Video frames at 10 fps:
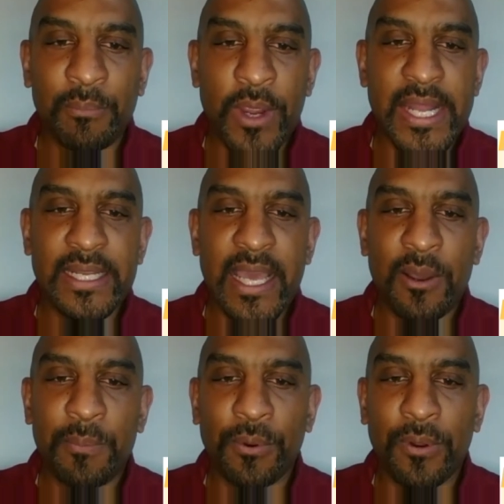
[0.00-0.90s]
Brandon
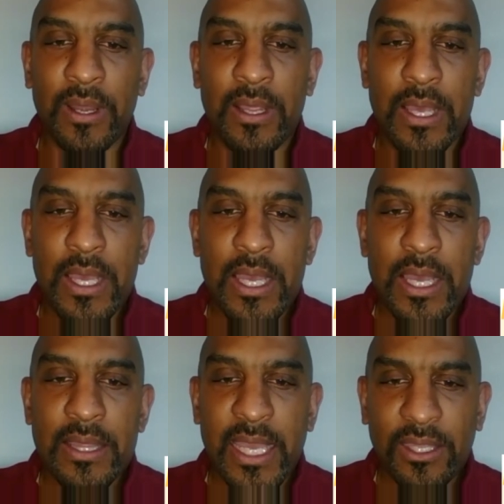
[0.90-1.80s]
Allport.
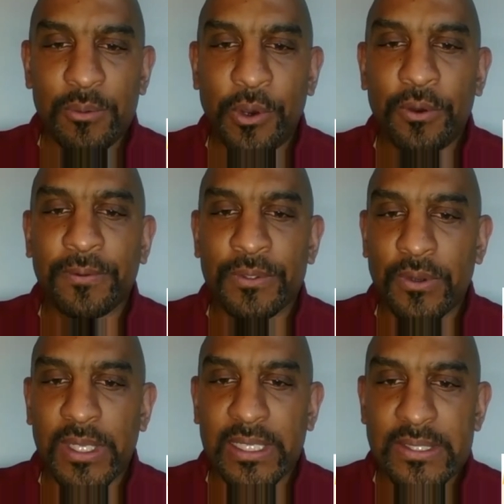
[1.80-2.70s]
Thank you both for
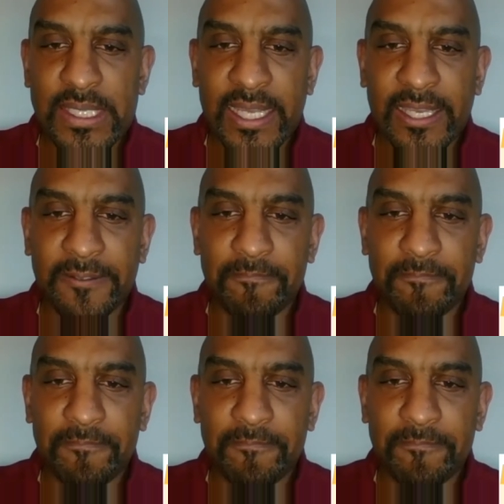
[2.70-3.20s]
joining us today.